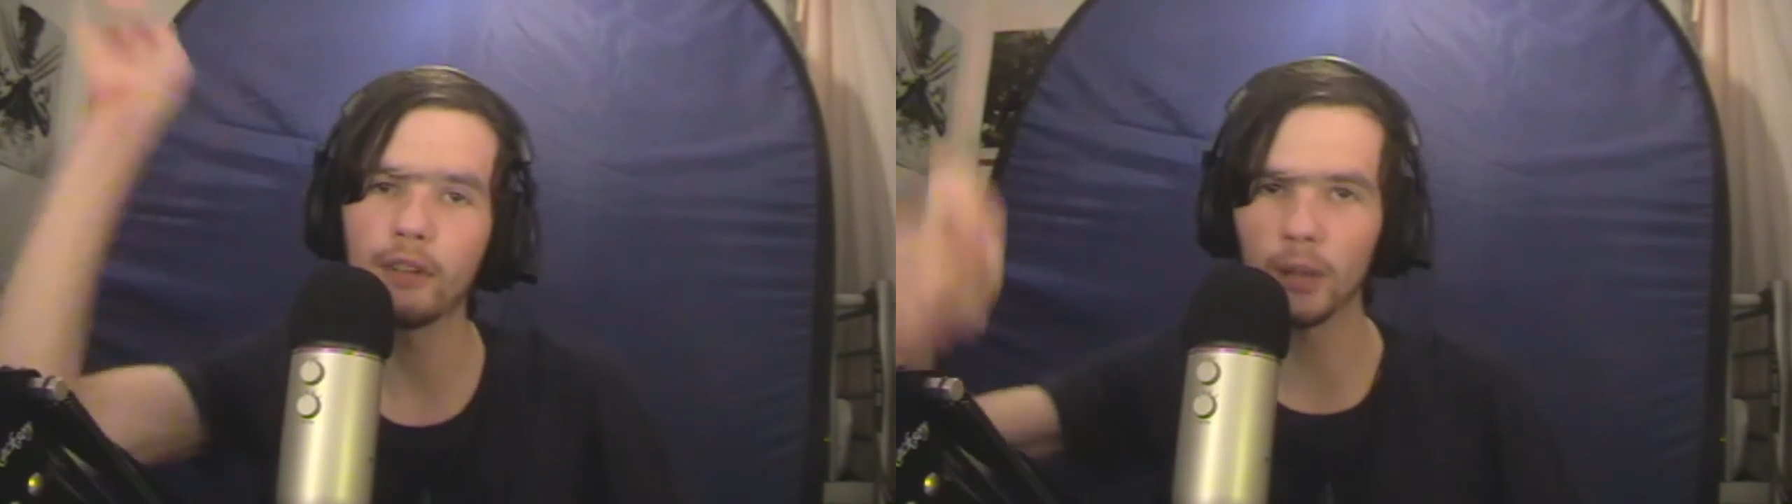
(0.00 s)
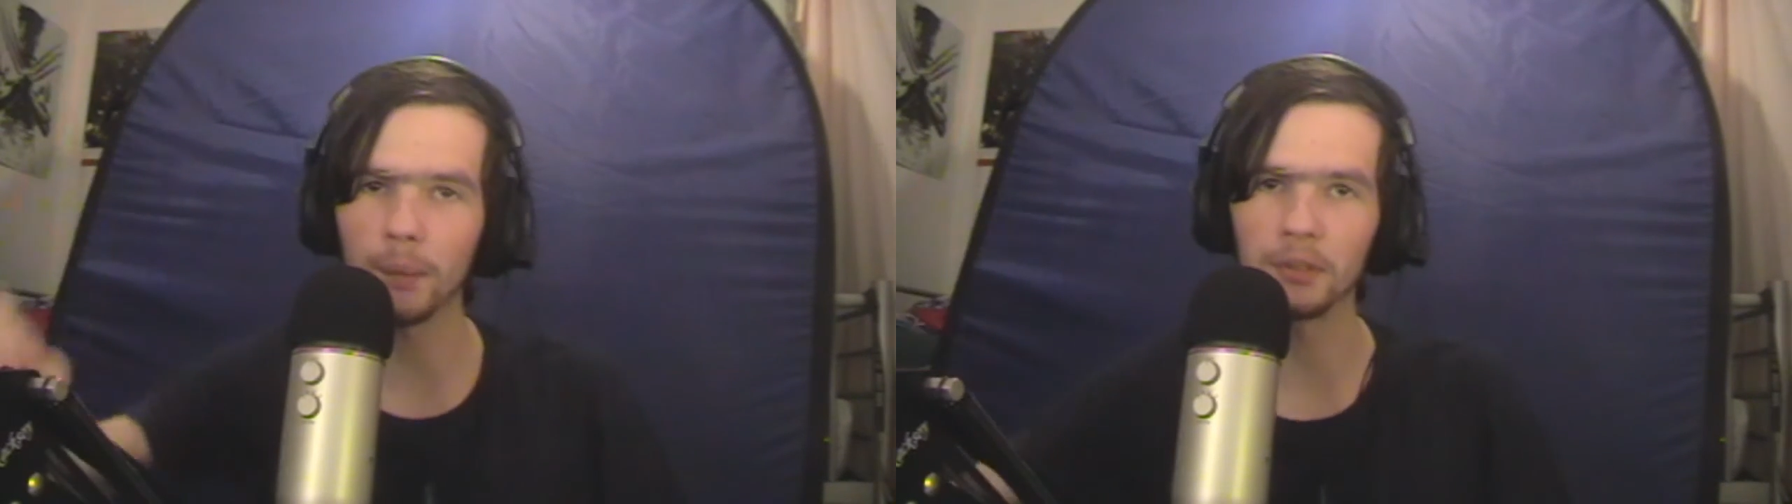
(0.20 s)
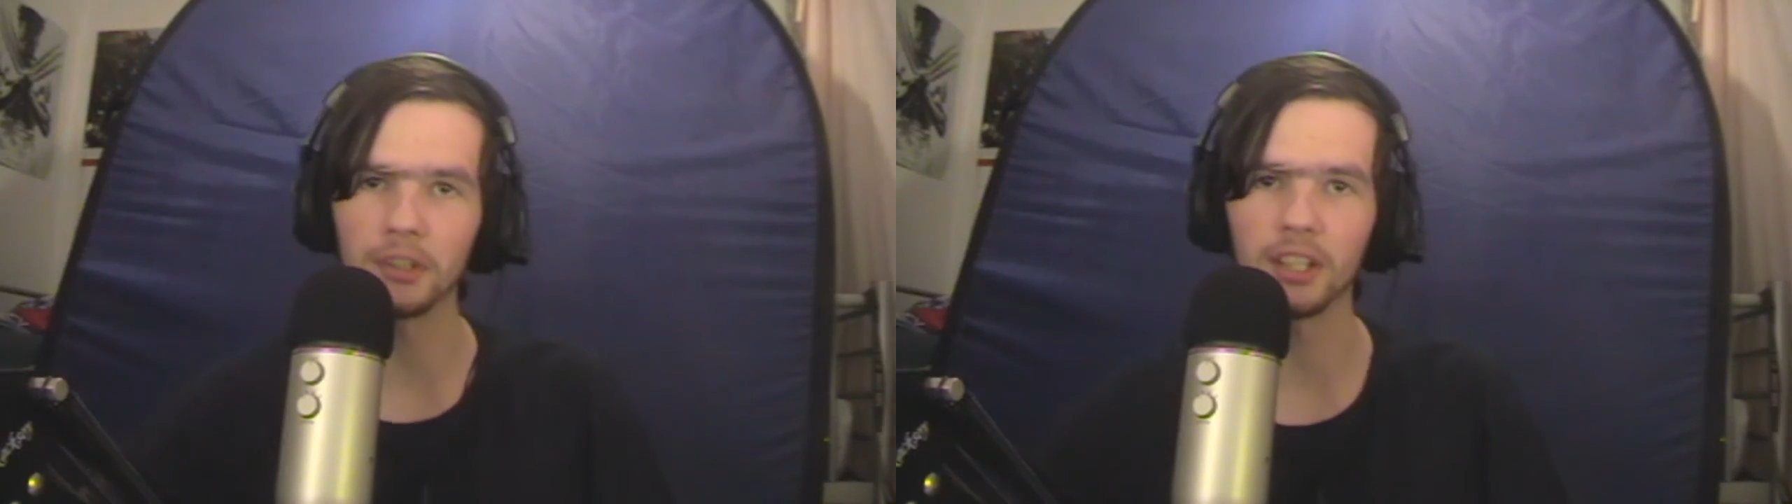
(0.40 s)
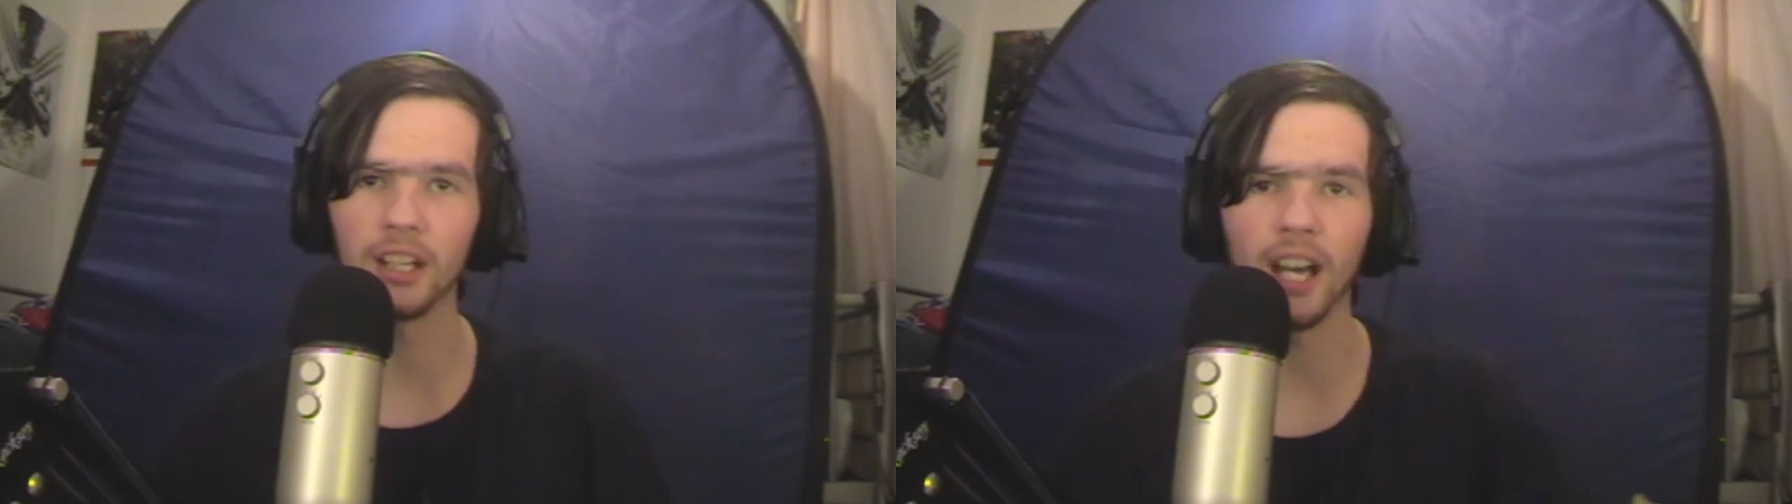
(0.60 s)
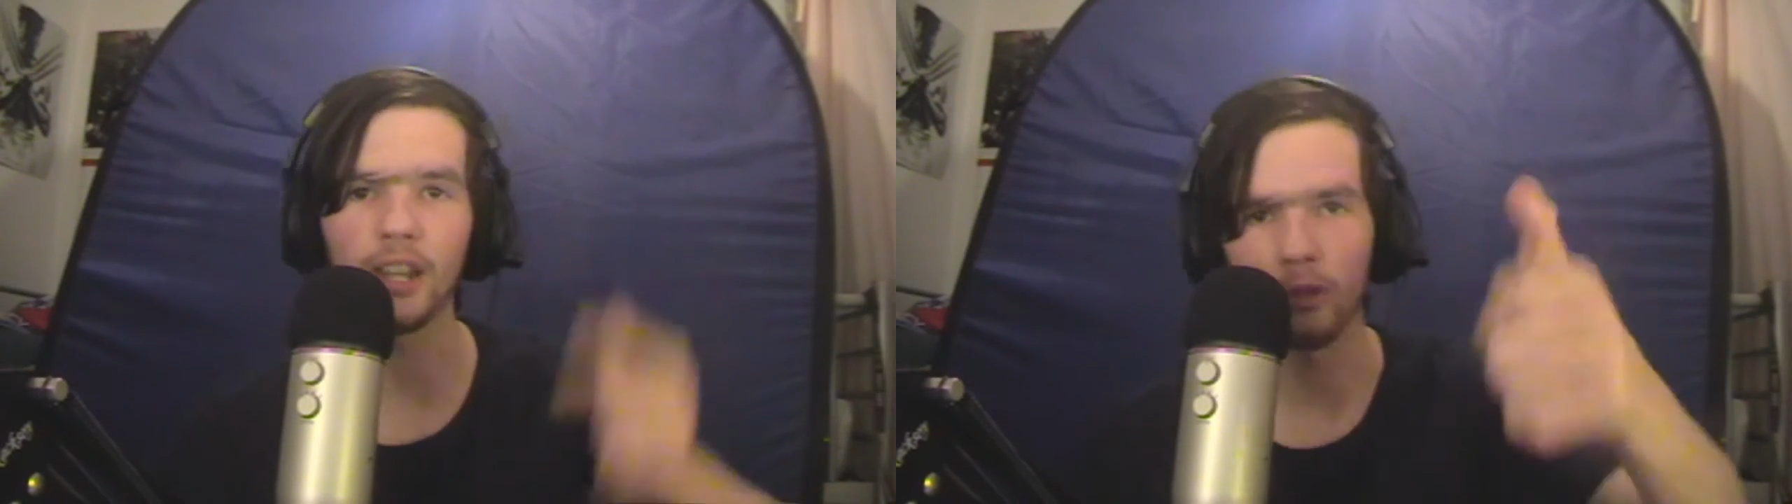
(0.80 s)
Follow me on
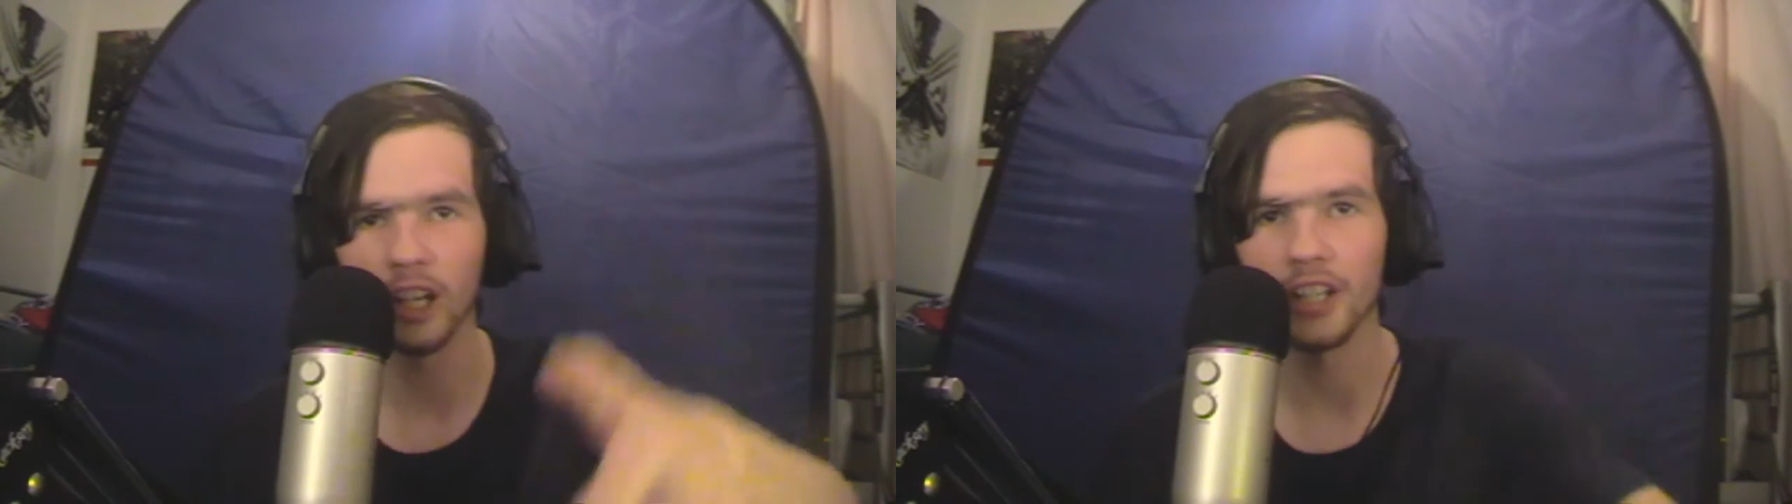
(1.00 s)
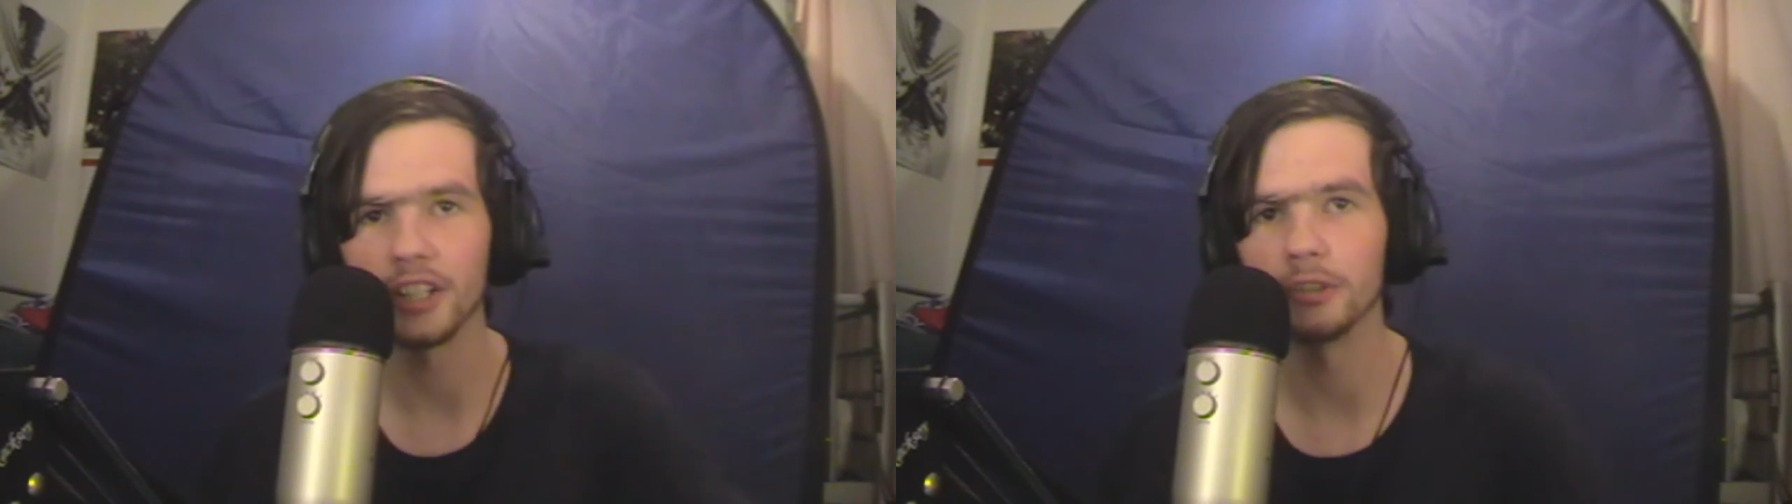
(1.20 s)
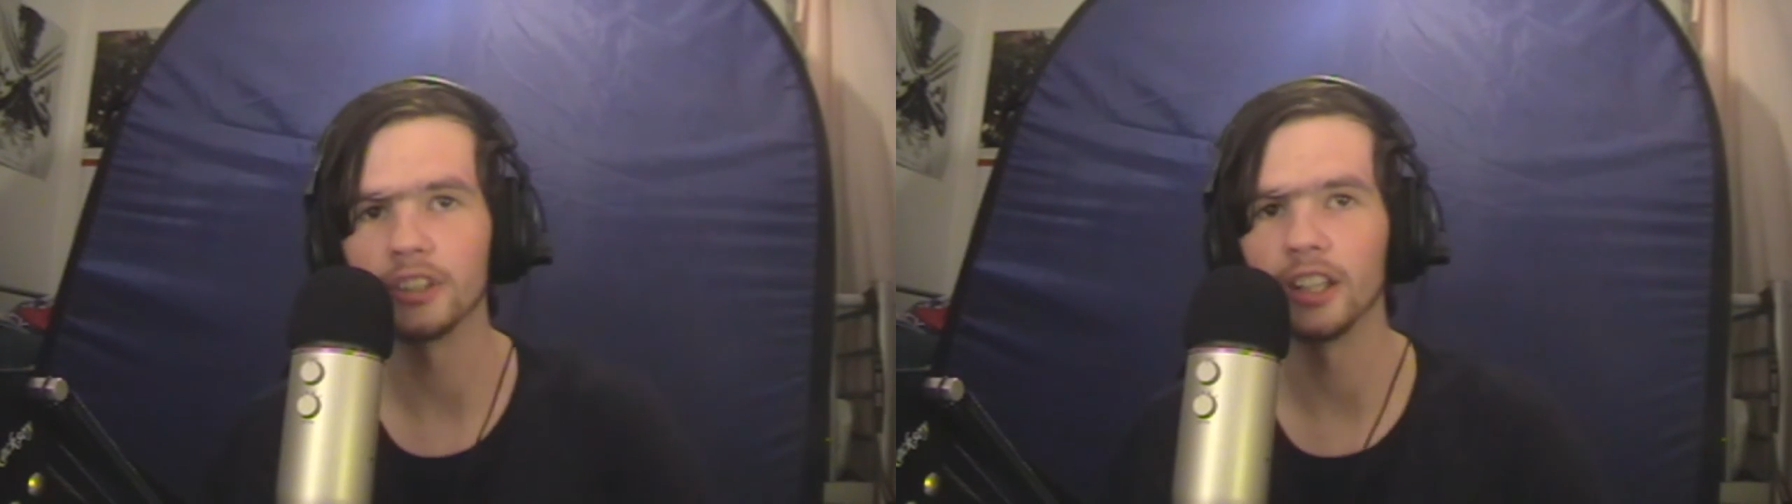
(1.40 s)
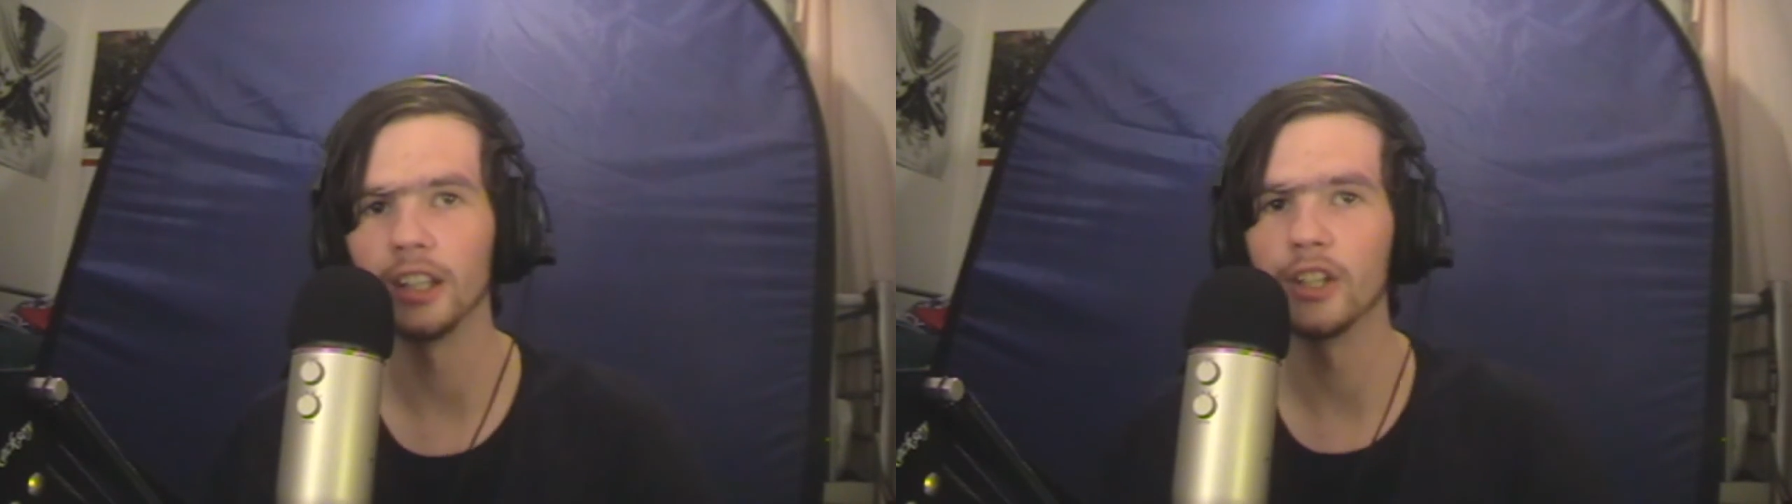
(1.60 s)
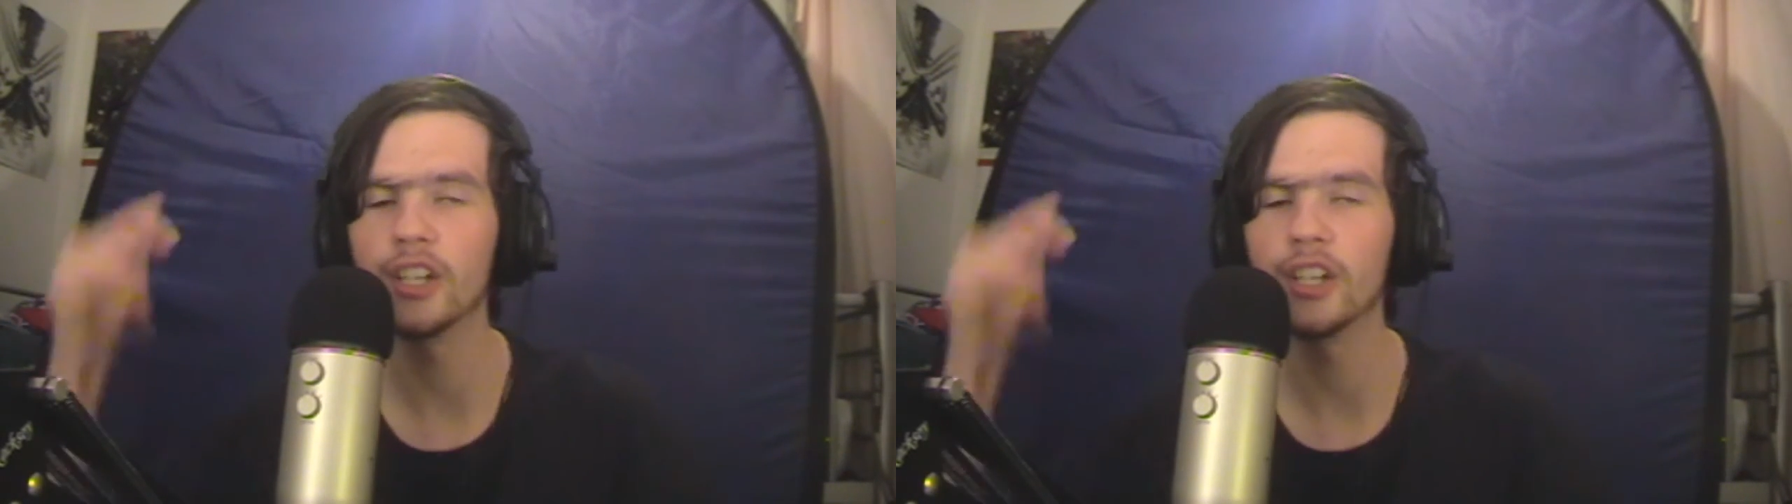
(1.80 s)
Twitter at TheRealiSeeLT.